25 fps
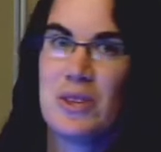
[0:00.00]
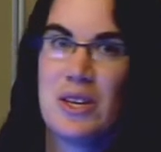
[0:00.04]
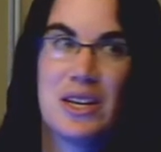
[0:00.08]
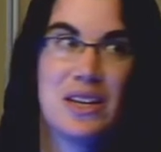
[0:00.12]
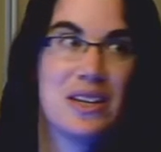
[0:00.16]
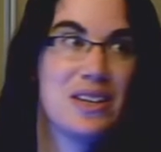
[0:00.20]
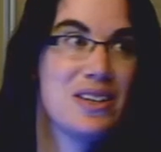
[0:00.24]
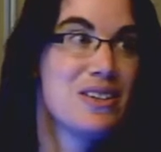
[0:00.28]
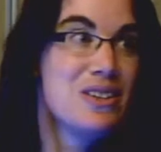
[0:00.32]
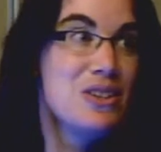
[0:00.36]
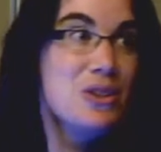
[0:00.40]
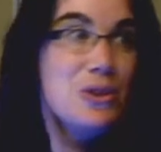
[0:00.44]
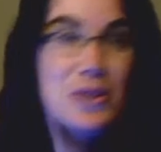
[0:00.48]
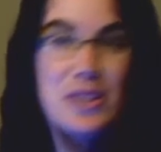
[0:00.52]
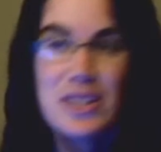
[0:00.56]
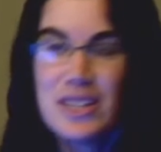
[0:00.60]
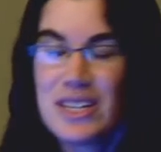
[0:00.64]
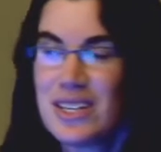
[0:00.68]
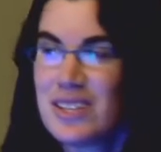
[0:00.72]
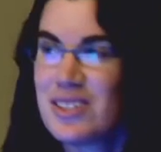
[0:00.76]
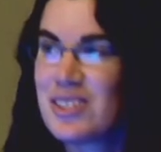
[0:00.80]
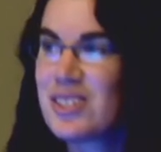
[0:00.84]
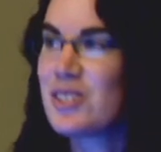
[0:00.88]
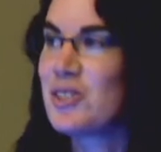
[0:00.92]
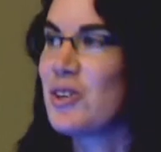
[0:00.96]
if you think you
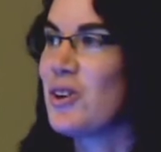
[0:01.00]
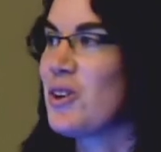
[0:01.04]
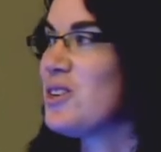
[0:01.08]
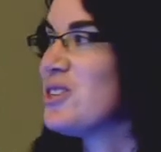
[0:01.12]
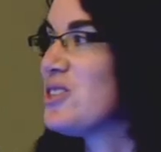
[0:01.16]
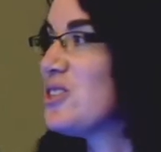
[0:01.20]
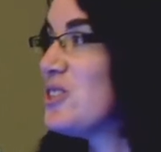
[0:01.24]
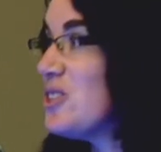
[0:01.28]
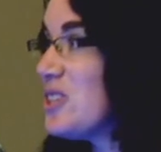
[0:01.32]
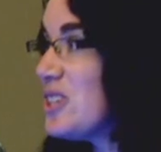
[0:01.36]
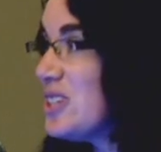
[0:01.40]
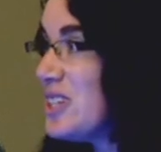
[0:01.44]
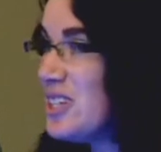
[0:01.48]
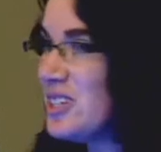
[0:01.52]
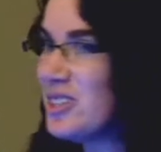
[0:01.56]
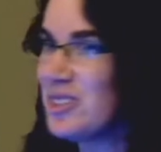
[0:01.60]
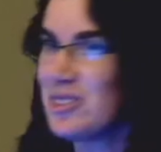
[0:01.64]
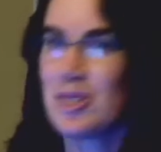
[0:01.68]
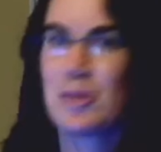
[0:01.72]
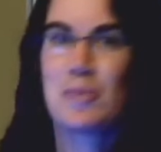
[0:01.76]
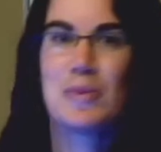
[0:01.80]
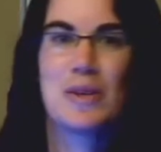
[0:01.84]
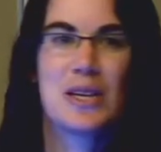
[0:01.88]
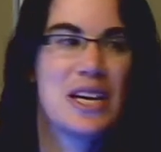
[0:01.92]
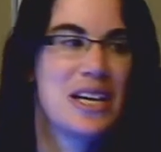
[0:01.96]
can eat starch, you can
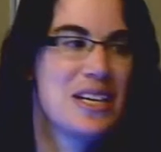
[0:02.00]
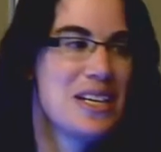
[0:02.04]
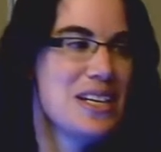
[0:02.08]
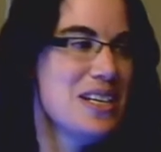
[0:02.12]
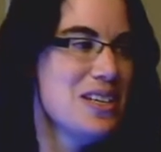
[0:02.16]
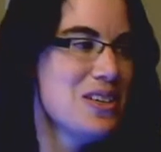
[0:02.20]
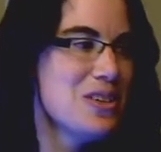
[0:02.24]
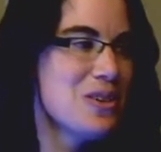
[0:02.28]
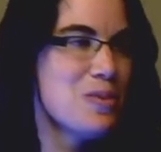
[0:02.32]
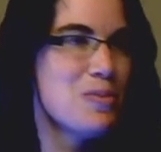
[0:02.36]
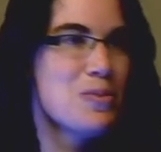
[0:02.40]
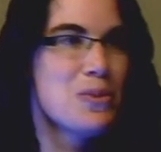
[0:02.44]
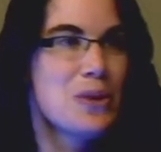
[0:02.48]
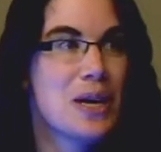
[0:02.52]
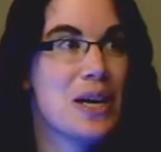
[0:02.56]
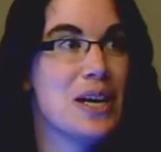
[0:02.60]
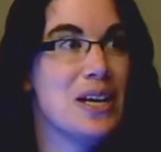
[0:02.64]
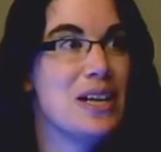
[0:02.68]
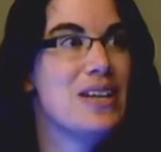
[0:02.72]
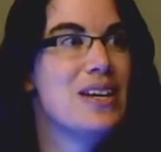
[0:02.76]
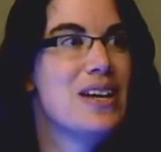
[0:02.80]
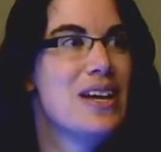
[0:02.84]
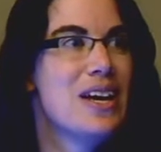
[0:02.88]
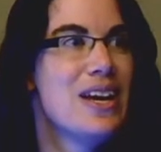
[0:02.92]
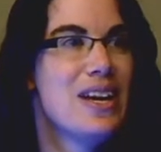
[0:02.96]
eat spaghetti or
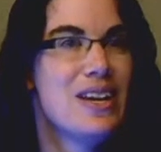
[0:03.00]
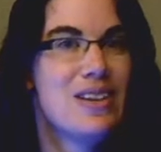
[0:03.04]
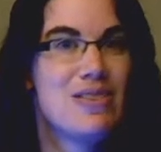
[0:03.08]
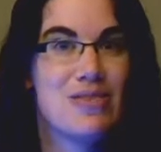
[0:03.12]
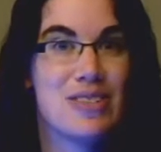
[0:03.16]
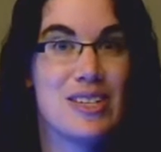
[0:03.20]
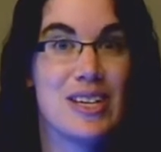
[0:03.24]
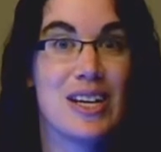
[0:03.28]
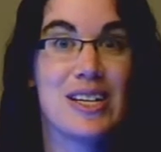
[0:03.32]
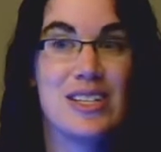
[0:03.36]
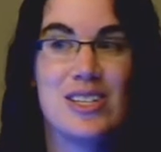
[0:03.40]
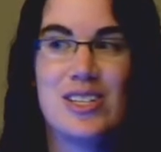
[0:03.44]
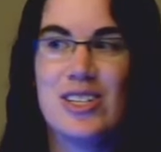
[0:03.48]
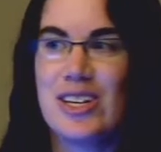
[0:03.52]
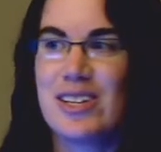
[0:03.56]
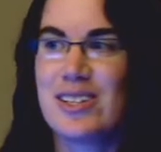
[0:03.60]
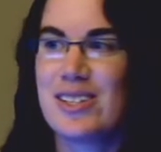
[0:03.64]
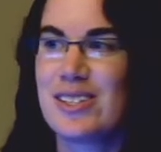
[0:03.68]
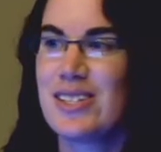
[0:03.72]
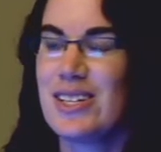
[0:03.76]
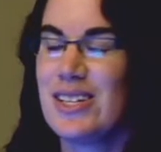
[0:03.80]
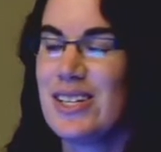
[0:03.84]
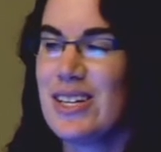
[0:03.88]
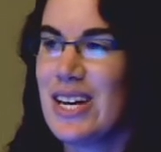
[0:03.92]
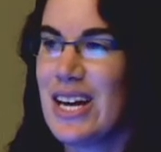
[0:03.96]
bread and
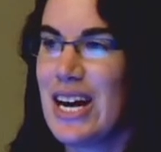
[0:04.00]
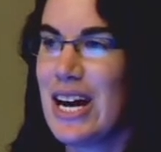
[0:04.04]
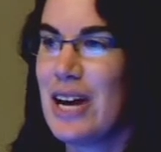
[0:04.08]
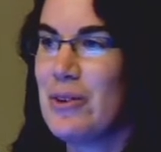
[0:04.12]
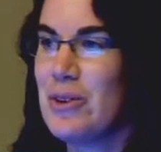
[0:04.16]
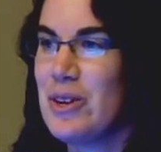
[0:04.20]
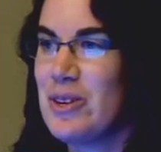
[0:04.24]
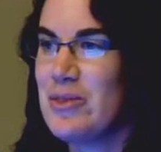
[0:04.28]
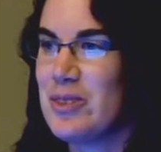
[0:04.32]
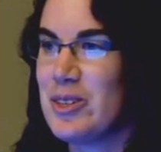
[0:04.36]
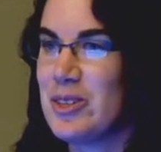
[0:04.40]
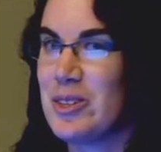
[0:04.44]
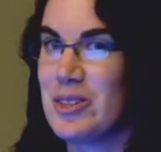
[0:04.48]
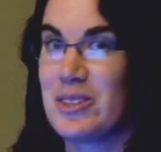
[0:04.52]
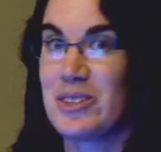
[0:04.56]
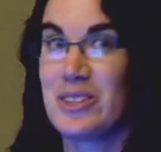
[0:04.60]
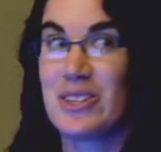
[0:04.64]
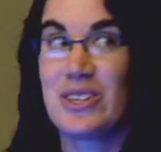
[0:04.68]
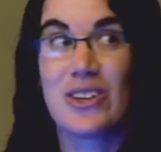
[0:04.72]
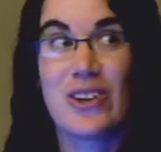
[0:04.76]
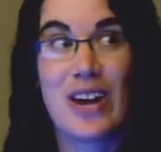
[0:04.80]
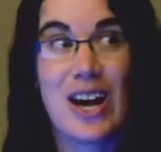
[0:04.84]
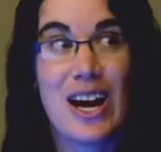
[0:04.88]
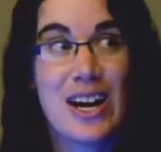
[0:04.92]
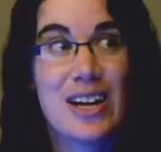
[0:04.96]
digest it.
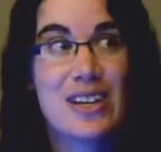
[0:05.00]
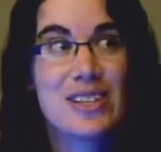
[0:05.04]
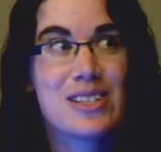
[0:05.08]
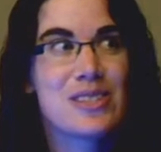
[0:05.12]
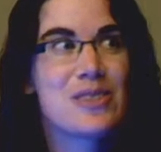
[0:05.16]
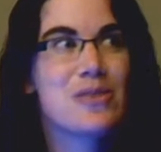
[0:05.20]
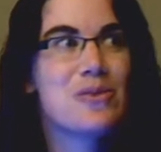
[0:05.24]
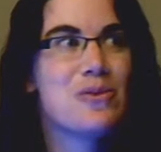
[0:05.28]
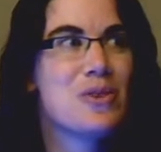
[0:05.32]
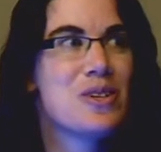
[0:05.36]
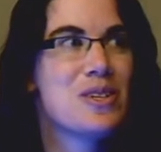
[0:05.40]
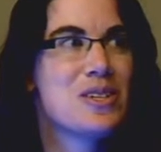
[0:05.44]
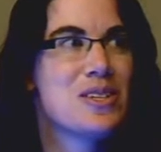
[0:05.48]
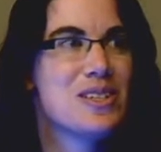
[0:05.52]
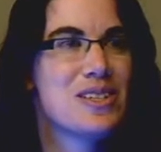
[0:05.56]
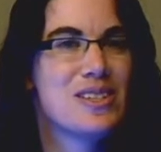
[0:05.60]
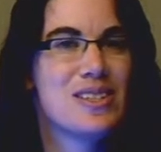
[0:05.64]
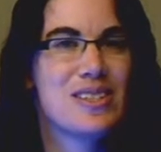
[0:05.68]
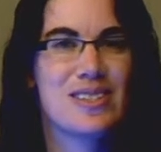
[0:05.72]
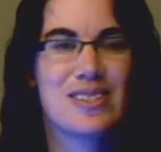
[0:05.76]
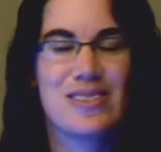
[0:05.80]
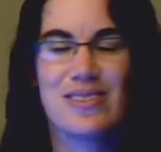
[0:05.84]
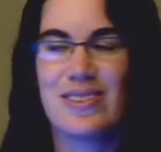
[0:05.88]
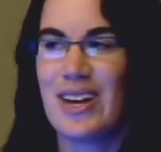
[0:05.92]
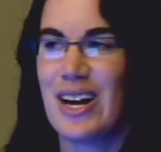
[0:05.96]
However, grass,
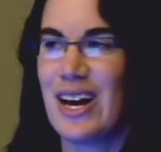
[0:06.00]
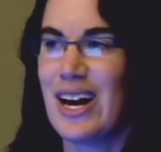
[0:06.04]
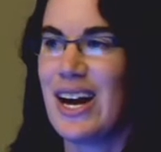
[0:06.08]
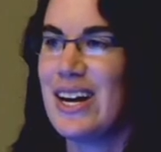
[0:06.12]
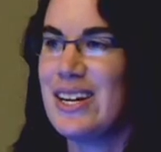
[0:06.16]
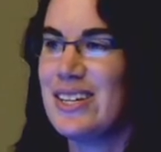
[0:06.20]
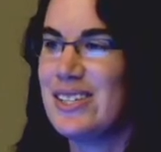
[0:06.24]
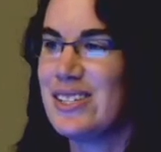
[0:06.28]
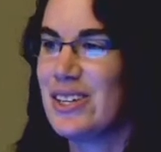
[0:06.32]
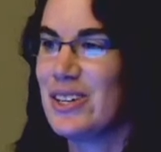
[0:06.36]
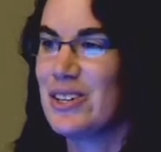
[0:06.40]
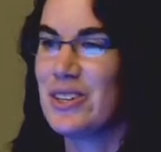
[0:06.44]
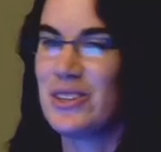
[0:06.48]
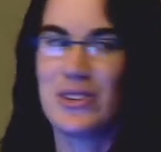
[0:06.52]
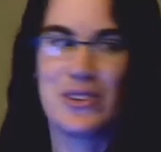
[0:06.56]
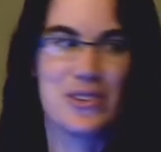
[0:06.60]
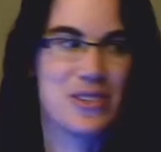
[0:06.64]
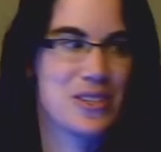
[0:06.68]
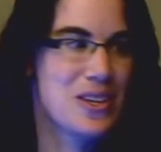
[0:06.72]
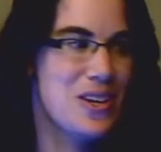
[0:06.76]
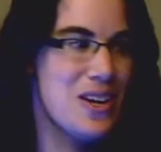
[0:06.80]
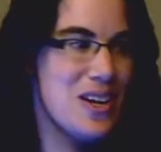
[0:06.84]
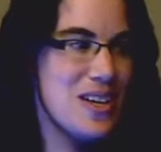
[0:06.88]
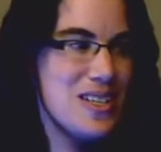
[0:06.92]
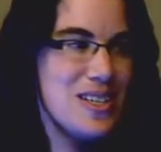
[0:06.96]
which is a high
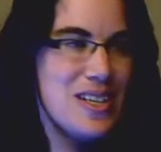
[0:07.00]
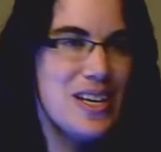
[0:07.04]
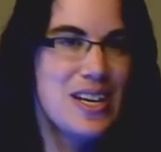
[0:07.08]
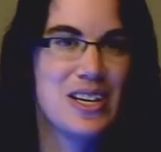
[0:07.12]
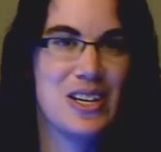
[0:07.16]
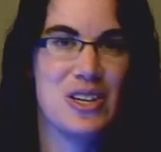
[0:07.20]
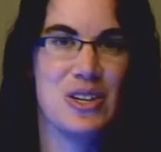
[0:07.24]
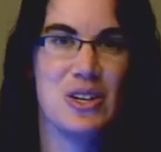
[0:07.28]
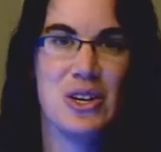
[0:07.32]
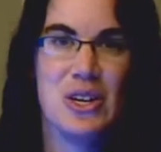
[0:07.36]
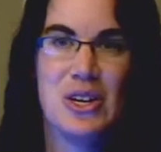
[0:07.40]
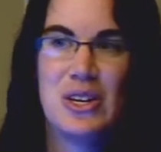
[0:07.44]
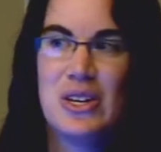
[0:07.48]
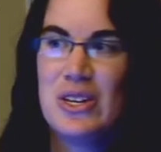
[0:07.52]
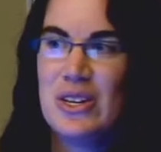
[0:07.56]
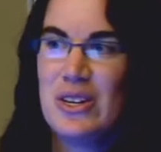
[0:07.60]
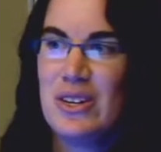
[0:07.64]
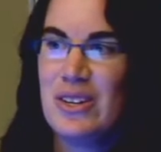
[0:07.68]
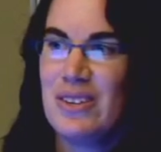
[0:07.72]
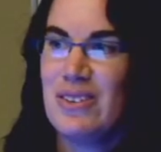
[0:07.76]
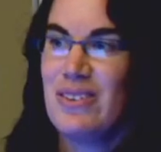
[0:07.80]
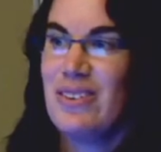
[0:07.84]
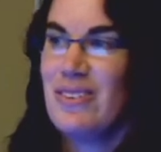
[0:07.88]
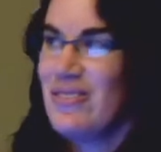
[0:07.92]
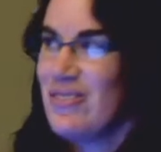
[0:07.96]
cellulose content,
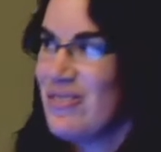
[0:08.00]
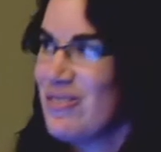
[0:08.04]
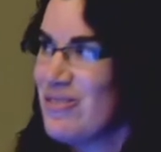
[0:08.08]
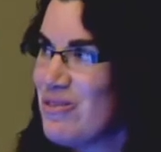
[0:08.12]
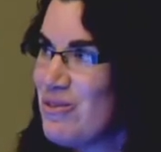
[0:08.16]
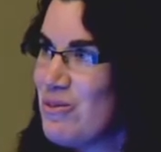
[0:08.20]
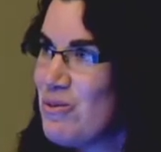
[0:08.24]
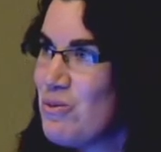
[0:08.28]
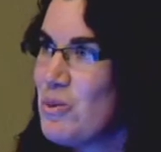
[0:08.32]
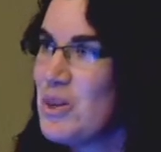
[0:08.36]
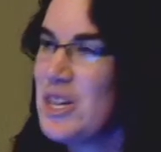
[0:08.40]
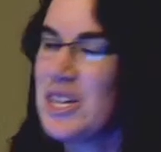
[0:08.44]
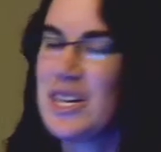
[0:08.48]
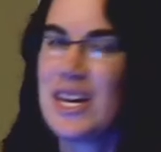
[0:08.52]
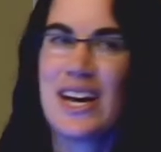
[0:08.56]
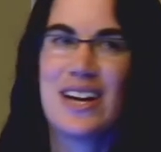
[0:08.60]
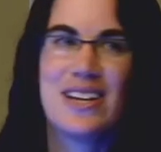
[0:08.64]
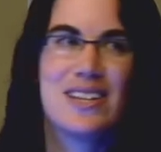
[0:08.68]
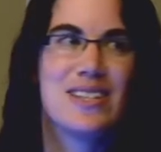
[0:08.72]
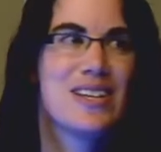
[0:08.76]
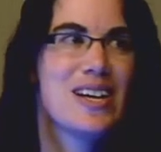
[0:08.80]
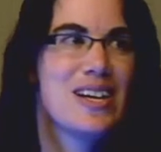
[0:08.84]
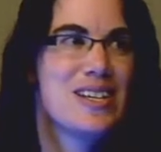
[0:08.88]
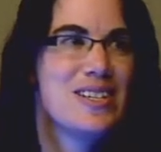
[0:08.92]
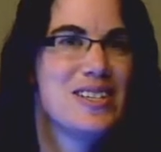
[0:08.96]
we
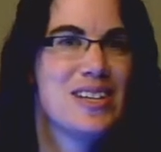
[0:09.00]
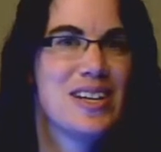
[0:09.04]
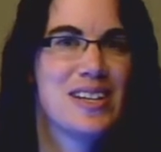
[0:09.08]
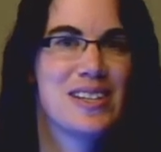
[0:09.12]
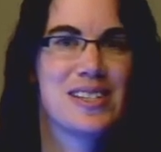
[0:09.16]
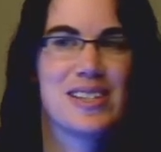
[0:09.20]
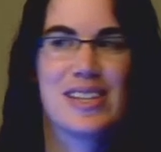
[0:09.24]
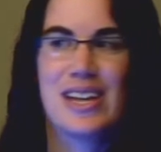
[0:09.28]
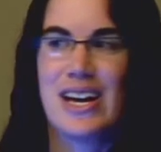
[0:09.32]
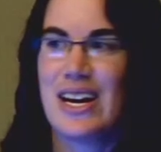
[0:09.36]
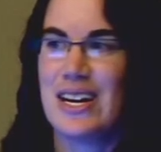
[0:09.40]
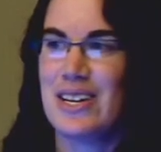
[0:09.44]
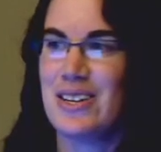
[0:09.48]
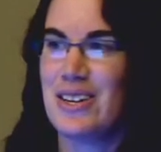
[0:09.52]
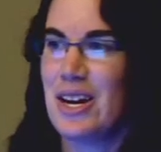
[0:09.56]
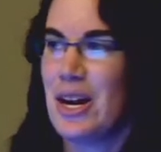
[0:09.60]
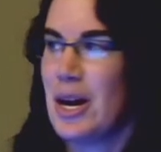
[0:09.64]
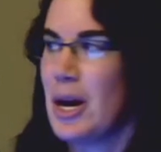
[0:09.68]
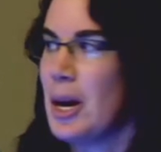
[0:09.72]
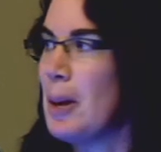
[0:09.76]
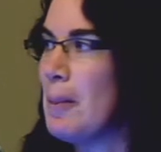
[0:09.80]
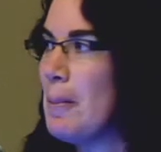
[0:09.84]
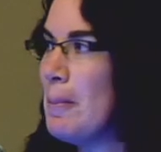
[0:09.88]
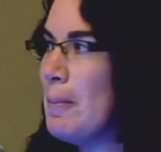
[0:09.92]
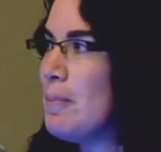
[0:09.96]
can't digest
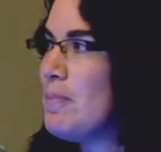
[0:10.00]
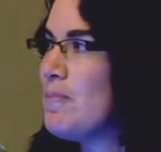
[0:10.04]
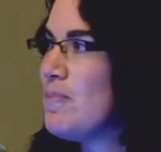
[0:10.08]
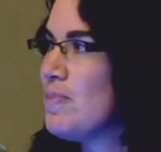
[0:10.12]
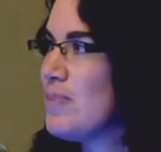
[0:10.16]
that.